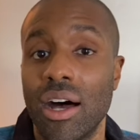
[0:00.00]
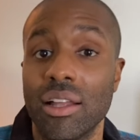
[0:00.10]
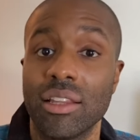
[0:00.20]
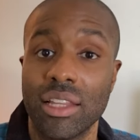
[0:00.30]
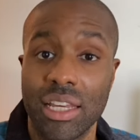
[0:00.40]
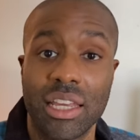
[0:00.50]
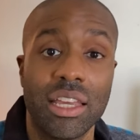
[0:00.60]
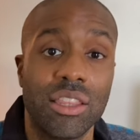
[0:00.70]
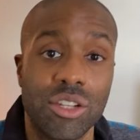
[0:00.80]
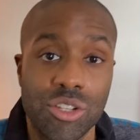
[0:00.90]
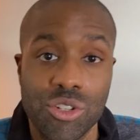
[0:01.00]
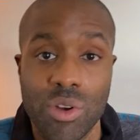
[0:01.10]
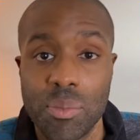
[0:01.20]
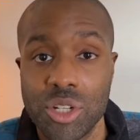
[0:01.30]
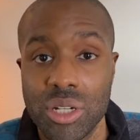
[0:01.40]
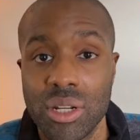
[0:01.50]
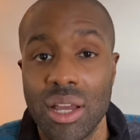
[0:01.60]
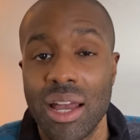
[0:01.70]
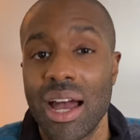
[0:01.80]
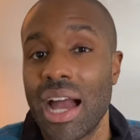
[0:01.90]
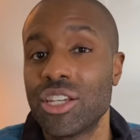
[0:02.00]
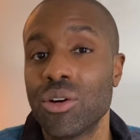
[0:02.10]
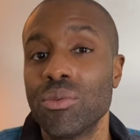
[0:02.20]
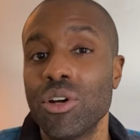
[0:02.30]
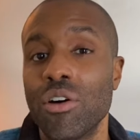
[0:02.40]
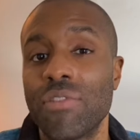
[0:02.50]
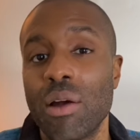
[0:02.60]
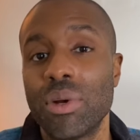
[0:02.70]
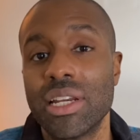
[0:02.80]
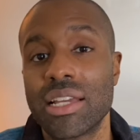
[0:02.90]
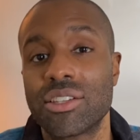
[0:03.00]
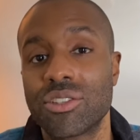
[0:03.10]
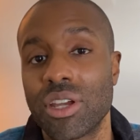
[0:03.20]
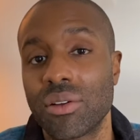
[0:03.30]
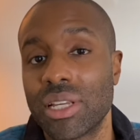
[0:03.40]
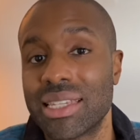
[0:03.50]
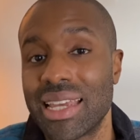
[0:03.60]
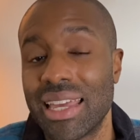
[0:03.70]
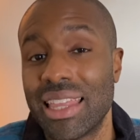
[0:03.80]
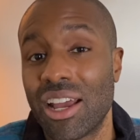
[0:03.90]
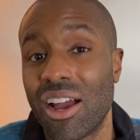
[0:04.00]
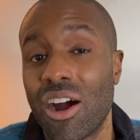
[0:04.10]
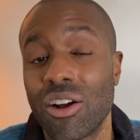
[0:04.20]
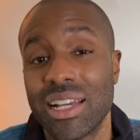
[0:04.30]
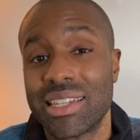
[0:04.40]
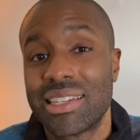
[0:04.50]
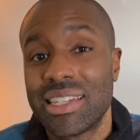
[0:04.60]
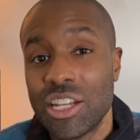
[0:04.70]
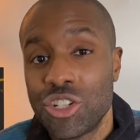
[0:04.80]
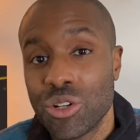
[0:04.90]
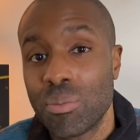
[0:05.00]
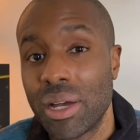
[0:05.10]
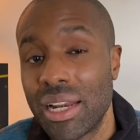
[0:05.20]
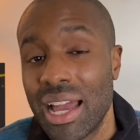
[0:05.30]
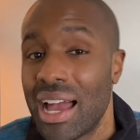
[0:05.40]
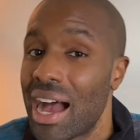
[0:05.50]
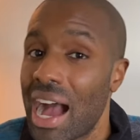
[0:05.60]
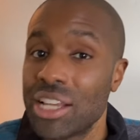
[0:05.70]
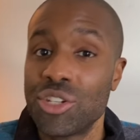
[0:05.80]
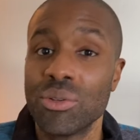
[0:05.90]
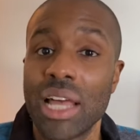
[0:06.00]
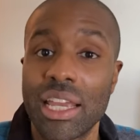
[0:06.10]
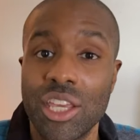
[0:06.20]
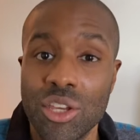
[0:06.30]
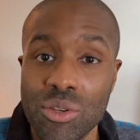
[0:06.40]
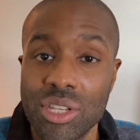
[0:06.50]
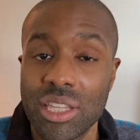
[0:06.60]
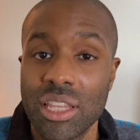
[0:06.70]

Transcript: link in the description, I don't know if I would necessarily say they are essential, but I do like using